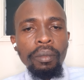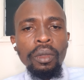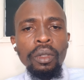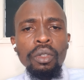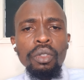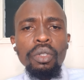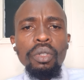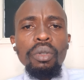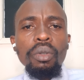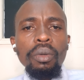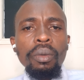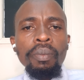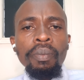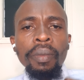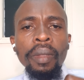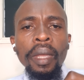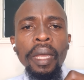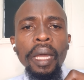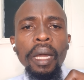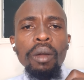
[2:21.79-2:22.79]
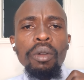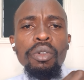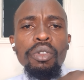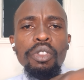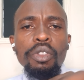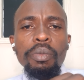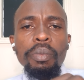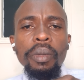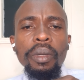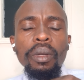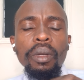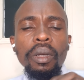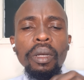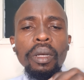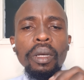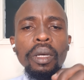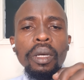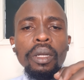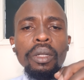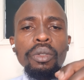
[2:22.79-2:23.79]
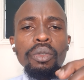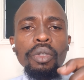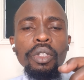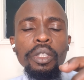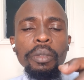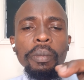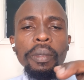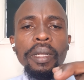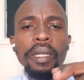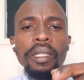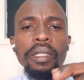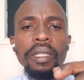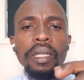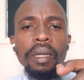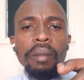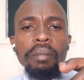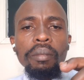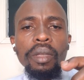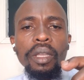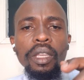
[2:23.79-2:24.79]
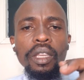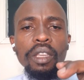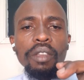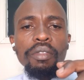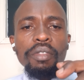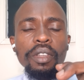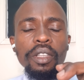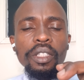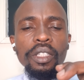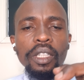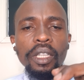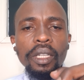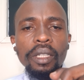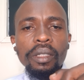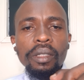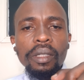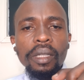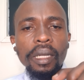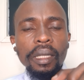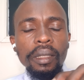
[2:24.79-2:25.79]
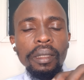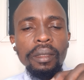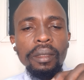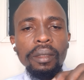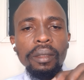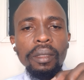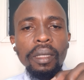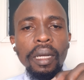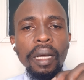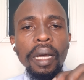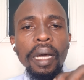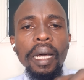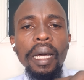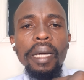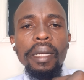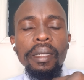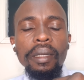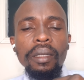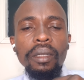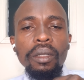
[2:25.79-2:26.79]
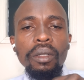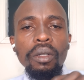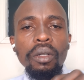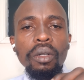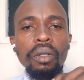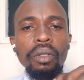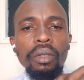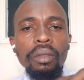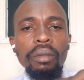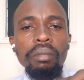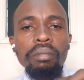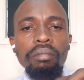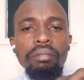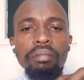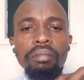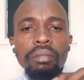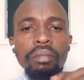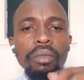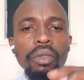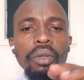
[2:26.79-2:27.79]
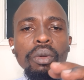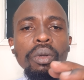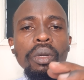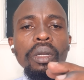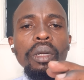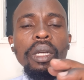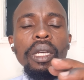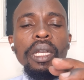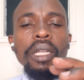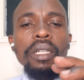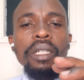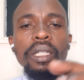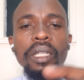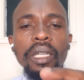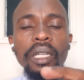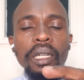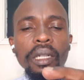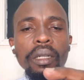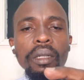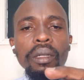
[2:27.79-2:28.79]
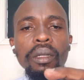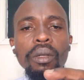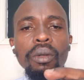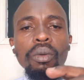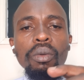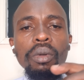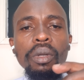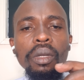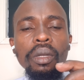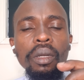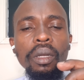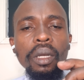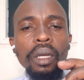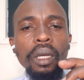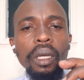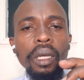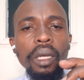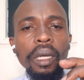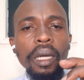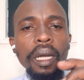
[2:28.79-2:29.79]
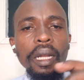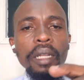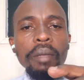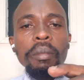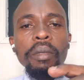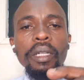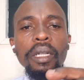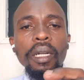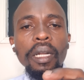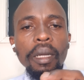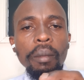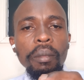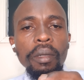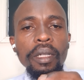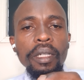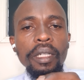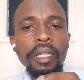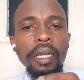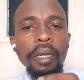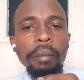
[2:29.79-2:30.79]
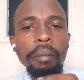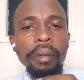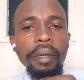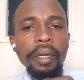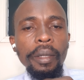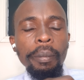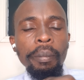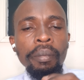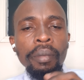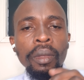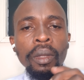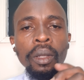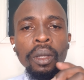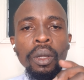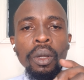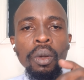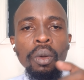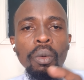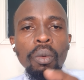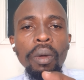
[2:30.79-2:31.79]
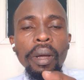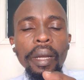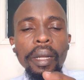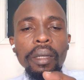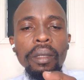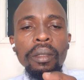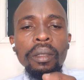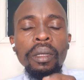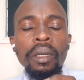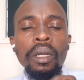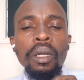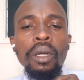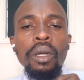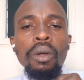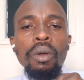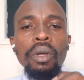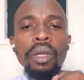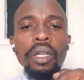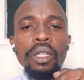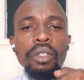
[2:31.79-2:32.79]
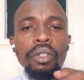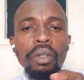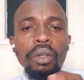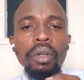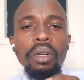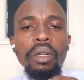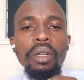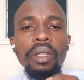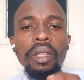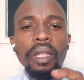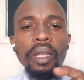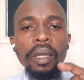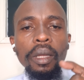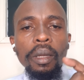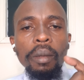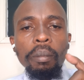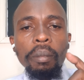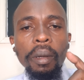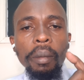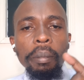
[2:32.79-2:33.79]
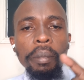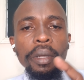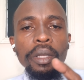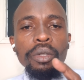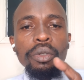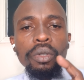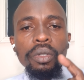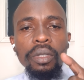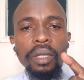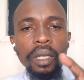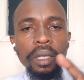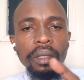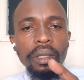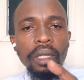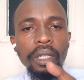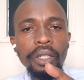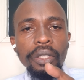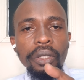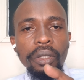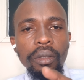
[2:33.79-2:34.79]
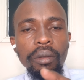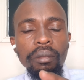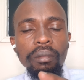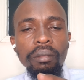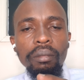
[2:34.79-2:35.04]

So I want to explain some key features that are or entail a limited liability company. One, it's called the perpetual succession.